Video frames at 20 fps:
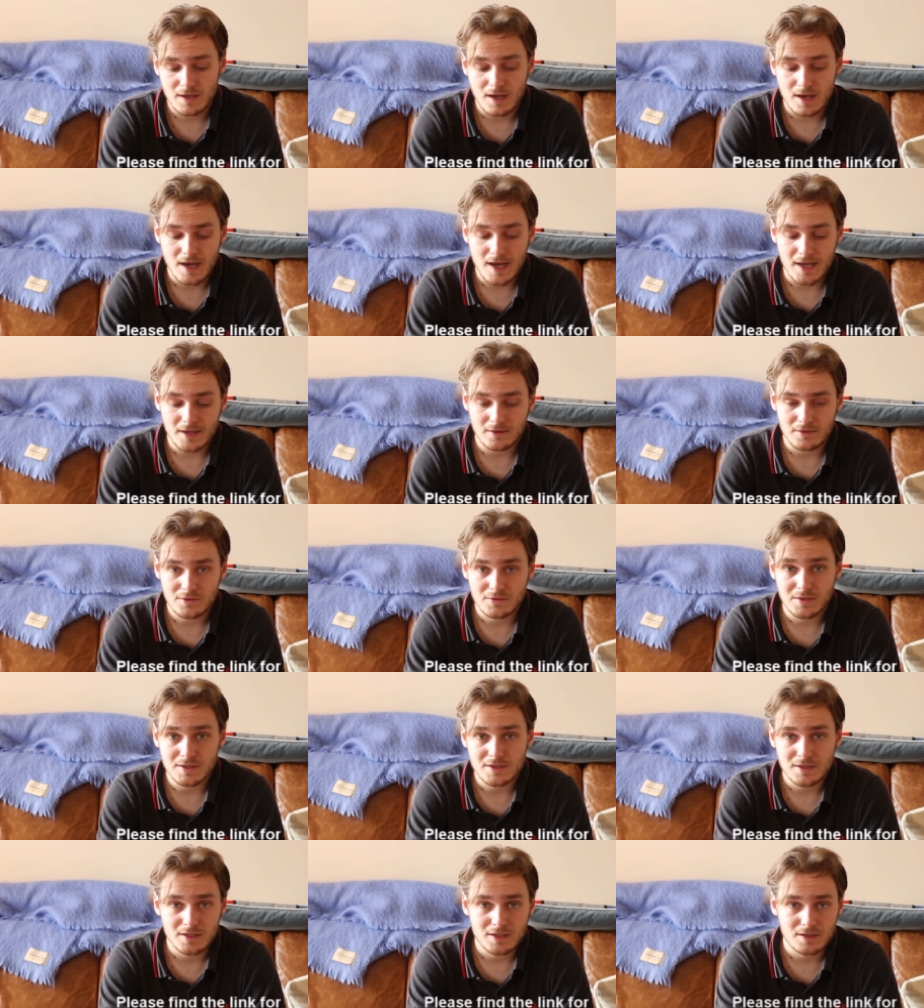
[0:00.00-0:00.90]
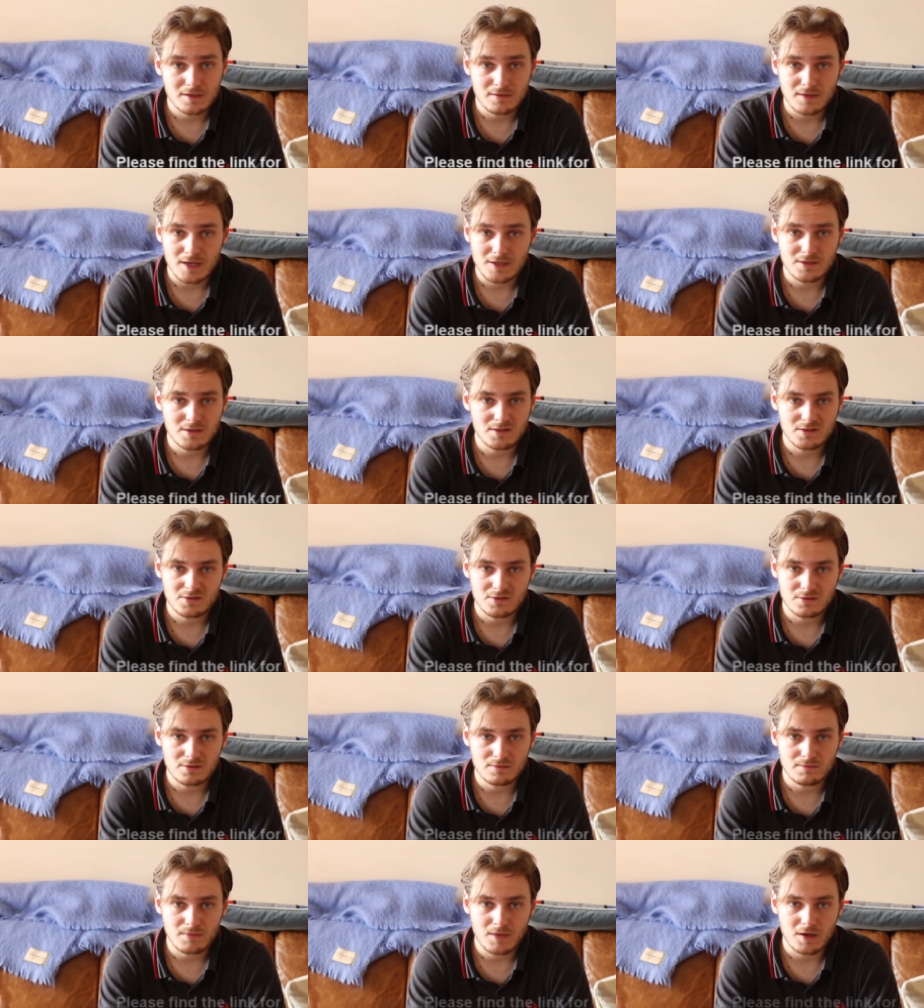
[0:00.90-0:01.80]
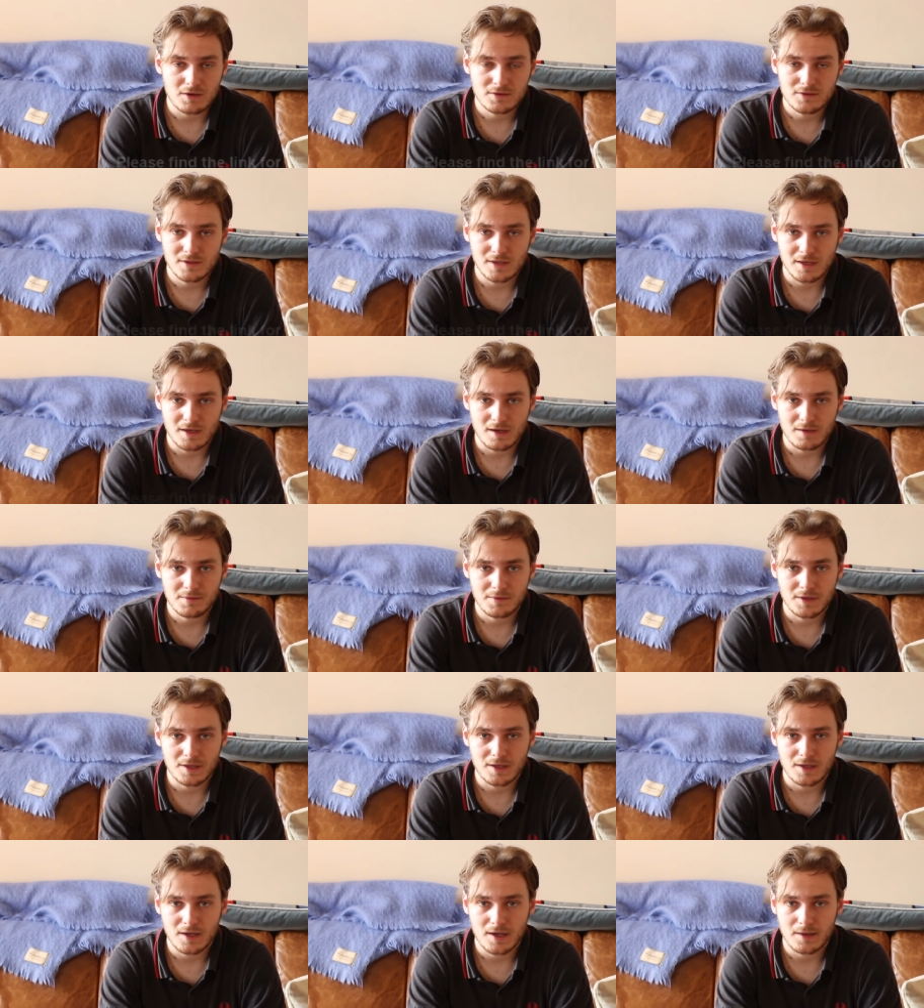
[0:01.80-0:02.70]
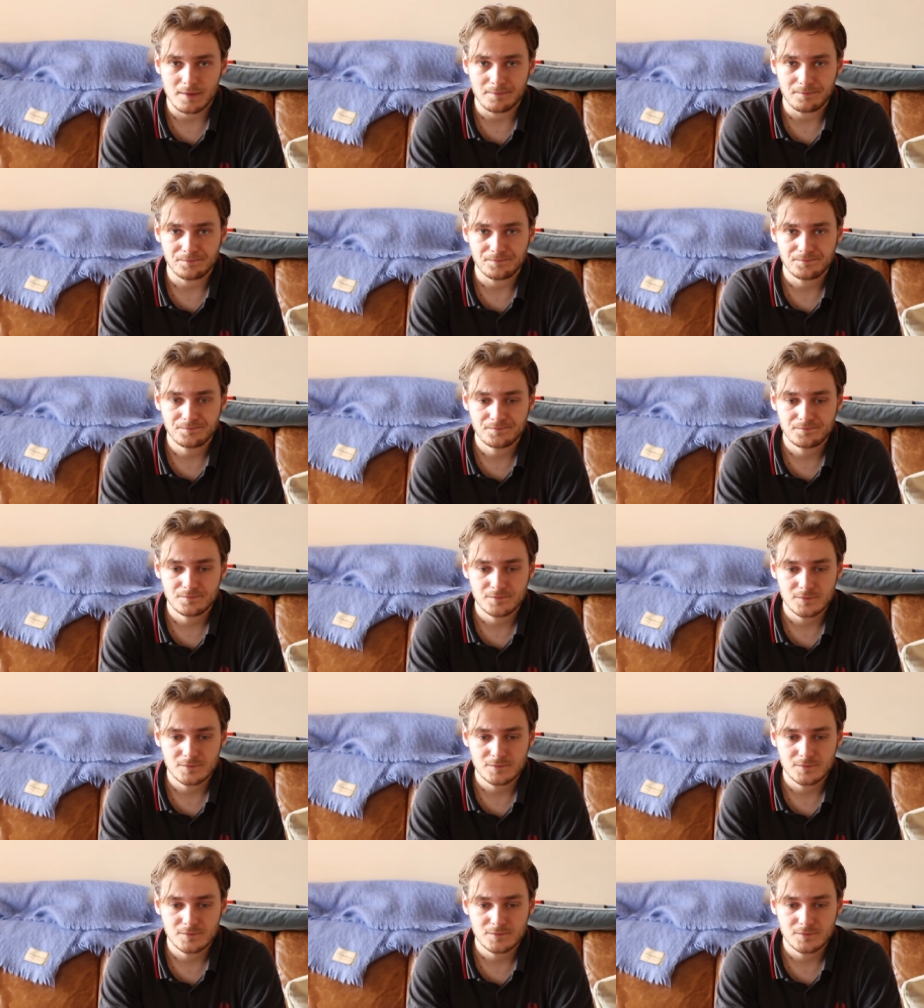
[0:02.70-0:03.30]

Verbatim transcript: And um, Twitter, as usual, I'll sling up the um,